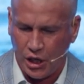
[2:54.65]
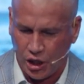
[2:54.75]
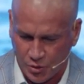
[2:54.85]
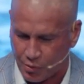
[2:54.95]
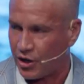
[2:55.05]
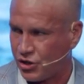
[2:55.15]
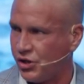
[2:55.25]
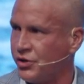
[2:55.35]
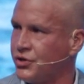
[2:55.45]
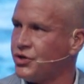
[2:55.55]

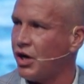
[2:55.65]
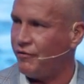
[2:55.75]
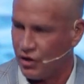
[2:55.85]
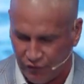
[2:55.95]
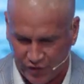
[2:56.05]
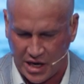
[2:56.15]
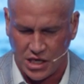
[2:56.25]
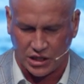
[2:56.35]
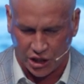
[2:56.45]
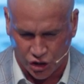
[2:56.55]
expressions of your
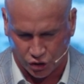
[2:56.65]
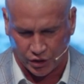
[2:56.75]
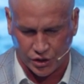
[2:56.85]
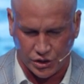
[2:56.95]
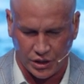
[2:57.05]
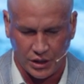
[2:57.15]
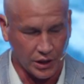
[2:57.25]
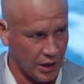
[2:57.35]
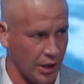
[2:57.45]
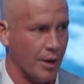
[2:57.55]
faith and trust
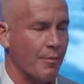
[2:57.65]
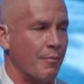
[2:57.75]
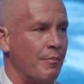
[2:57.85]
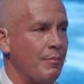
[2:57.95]
in Him.